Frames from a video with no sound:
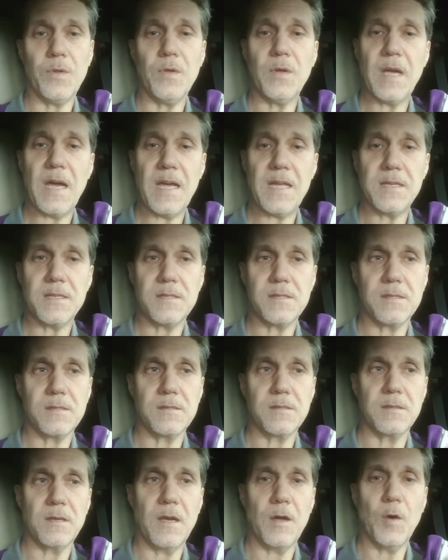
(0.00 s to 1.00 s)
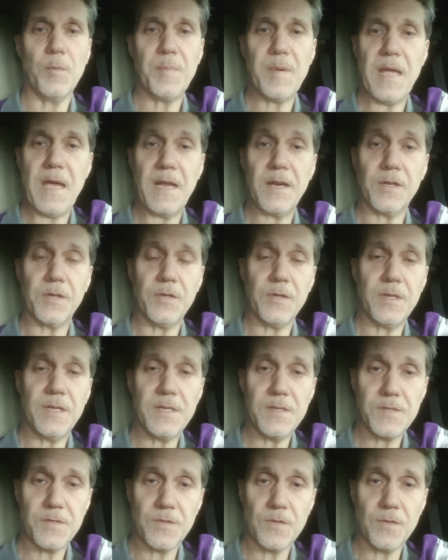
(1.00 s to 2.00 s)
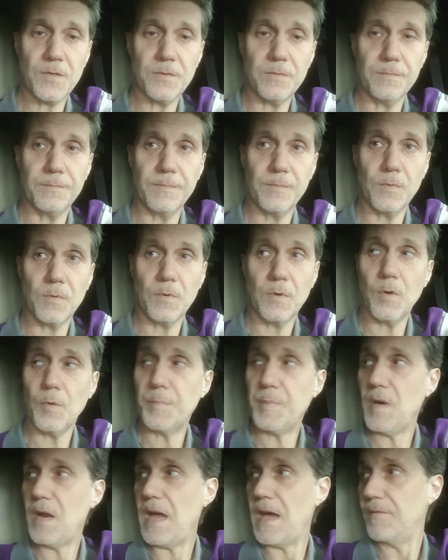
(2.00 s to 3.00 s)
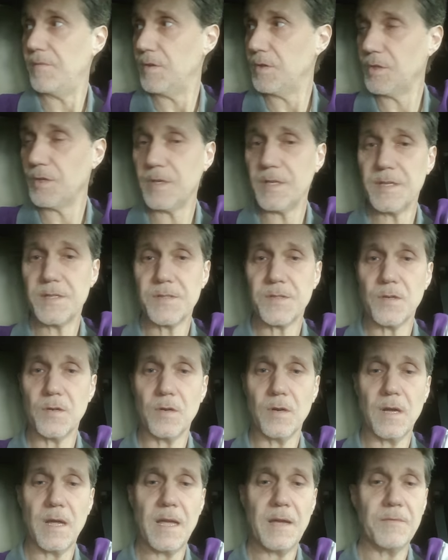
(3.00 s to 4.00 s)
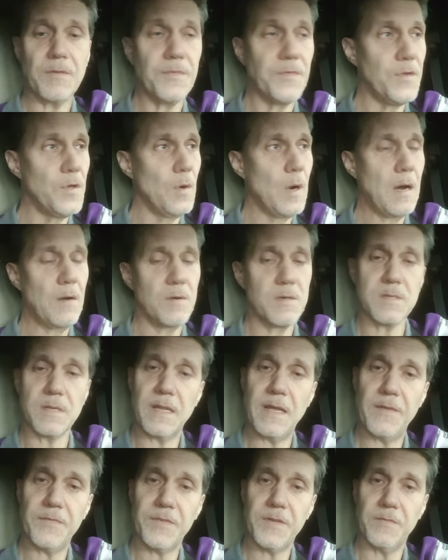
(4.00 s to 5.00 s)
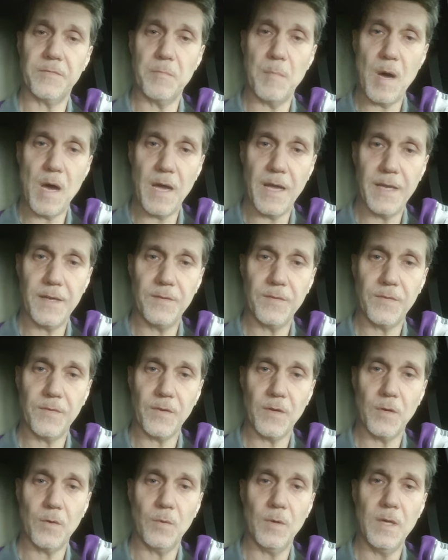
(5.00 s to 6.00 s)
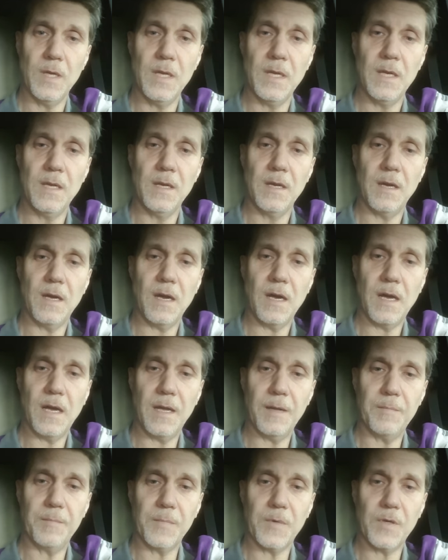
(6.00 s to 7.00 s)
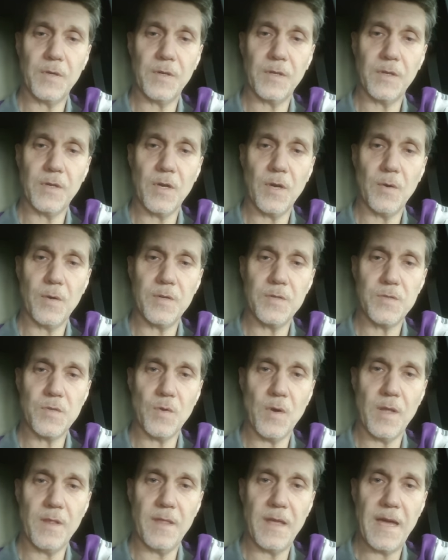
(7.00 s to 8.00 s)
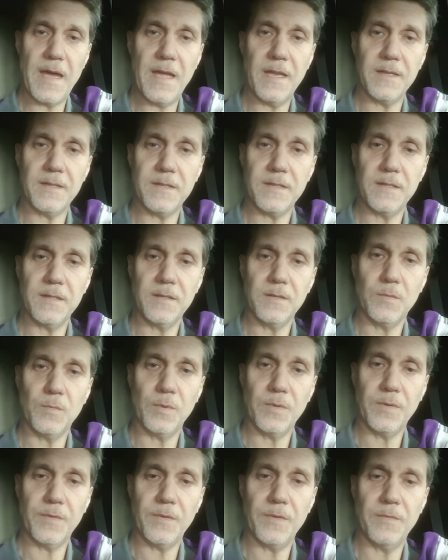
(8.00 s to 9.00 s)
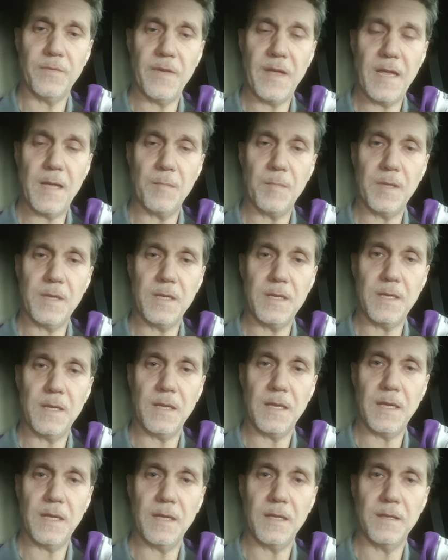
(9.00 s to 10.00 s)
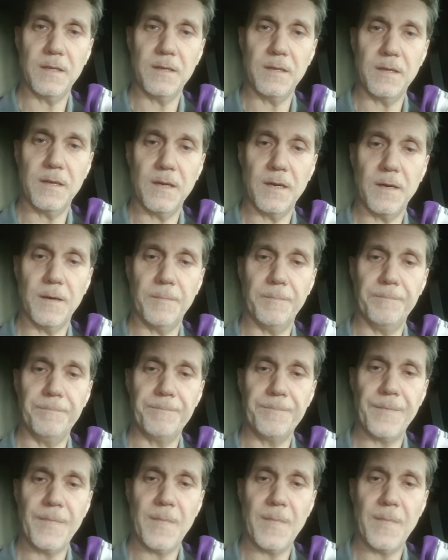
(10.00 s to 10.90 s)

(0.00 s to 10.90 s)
you guys, I hope you had a good Easter, or I hope you're having a good Easter. I have a few hours left of mine, so I'm going to go enjoy that with the family. And um,